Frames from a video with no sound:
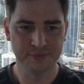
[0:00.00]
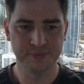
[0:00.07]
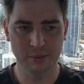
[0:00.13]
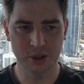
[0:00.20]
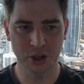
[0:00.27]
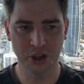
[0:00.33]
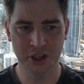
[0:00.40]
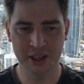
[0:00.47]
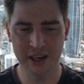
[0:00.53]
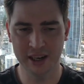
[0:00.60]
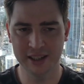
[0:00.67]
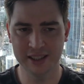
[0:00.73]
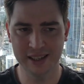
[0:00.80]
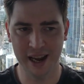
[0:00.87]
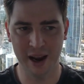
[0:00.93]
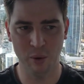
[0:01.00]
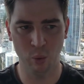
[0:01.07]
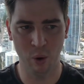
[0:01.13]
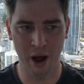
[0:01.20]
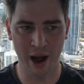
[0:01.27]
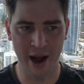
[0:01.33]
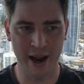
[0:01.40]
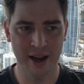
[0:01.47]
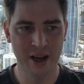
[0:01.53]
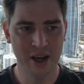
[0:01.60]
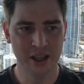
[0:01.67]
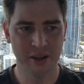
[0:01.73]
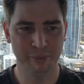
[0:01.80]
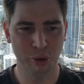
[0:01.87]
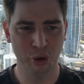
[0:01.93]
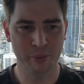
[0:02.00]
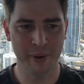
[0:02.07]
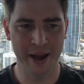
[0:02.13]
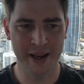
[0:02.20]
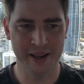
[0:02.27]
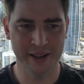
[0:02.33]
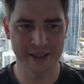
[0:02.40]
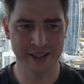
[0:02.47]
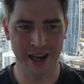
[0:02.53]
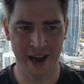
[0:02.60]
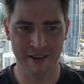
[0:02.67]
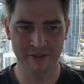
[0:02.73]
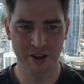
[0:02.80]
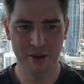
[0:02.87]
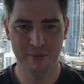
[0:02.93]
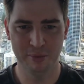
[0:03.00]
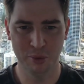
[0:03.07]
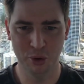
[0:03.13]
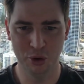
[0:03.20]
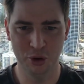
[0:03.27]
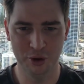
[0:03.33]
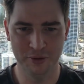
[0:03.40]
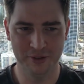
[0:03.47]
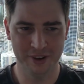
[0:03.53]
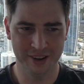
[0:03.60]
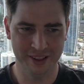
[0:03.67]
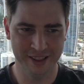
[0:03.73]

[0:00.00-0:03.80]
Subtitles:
So you can understand why the bookmakers have moved